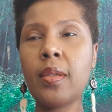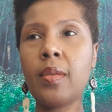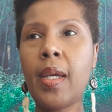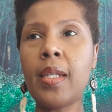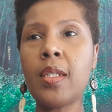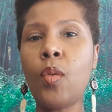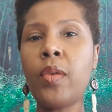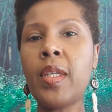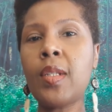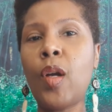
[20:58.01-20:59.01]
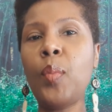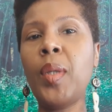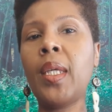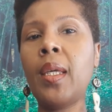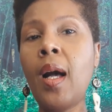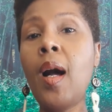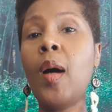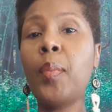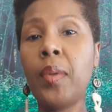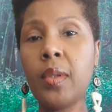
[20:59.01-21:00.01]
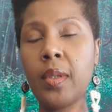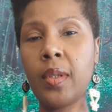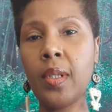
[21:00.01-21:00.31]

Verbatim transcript: right? So where they start picking up the